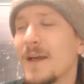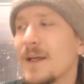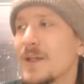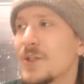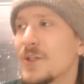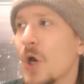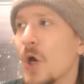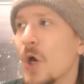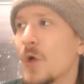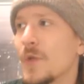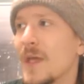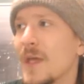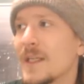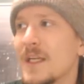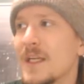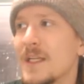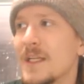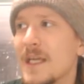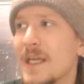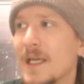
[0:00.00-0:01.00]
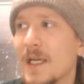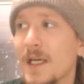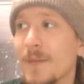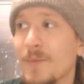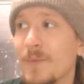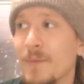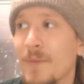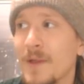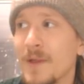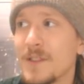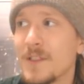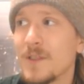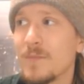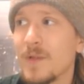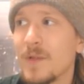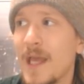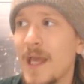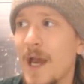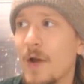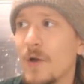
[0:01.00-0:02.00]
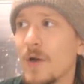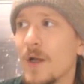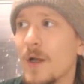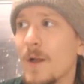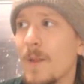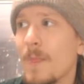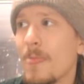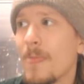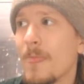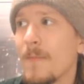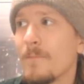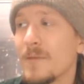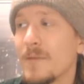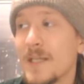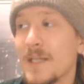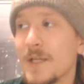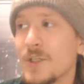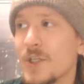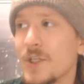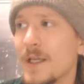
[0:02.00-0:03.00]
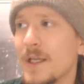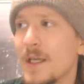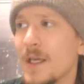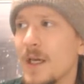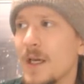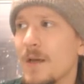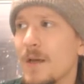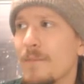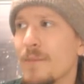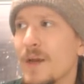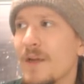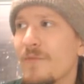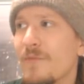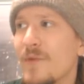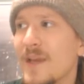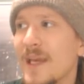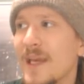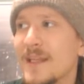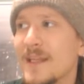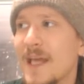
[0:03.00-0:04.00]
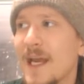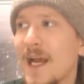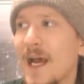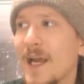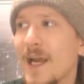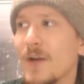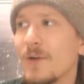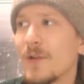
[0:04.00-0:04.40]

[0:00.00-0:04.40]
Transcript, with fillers: So that's going to take a couple months to play out, potentially. But if we get that higher